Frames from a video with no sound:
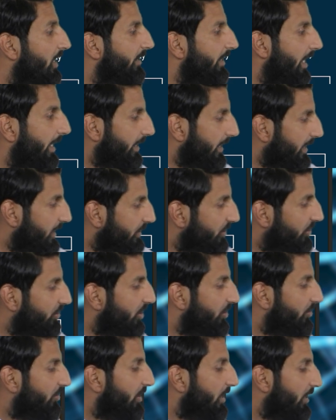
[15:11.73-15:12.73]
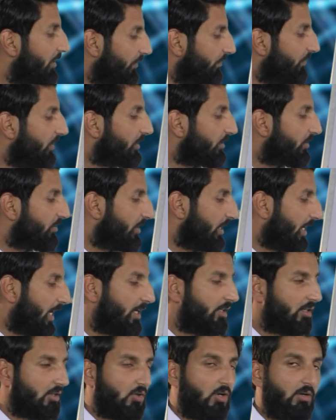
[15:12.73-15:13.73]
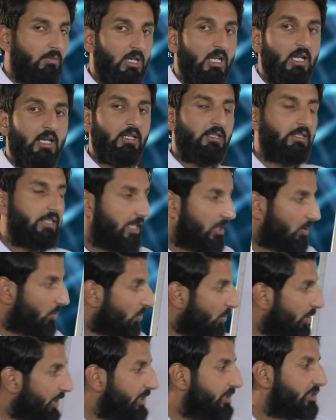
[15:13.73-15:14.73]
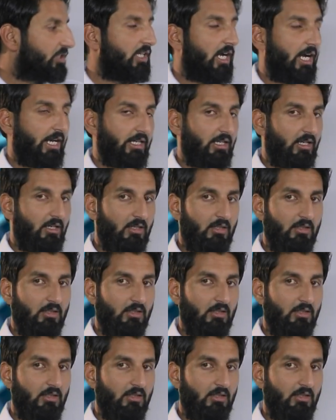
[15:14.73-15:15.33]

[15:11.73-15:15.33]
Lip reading: that incident ray, reflected ray and the normal, they coincide.